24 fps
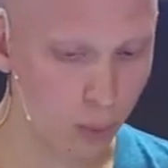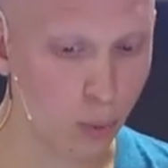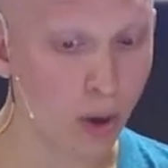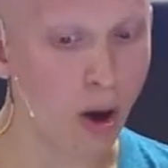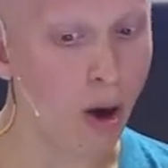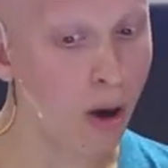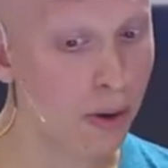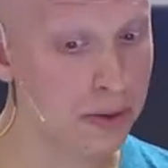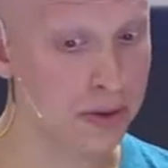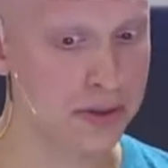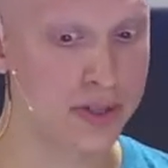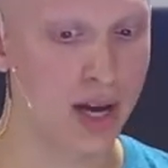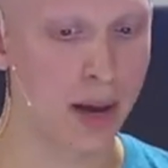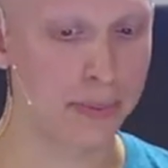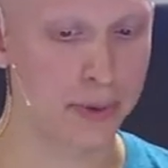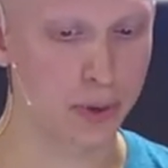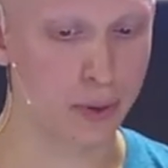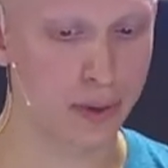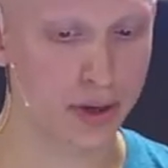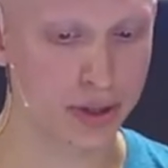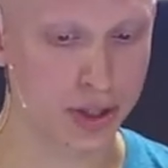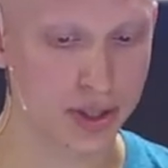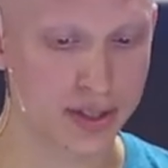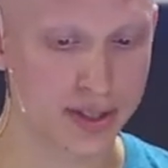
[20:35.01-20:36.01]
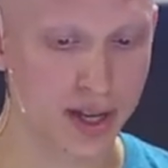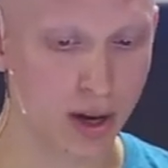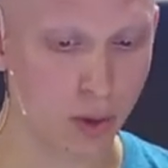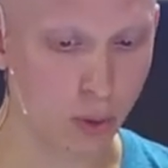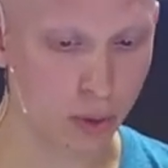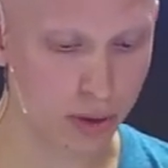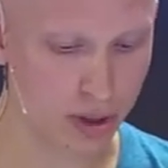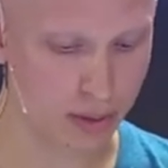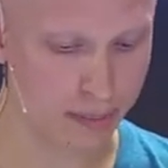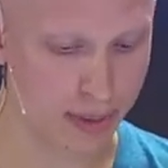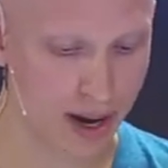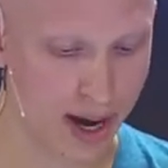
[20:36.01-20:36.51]
what are the top 3 questions? I'll
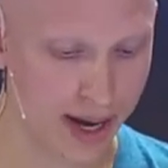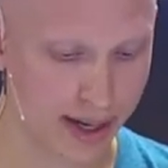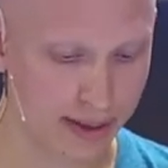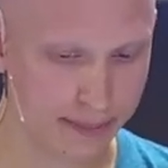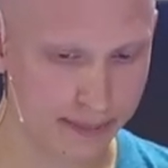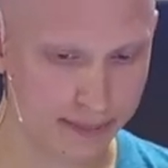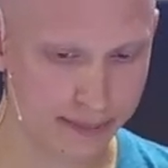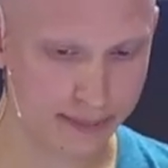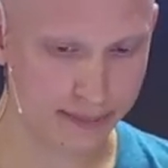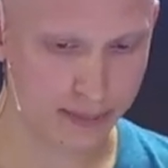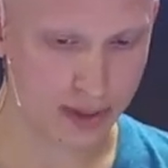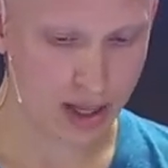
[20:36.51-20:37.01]
order by.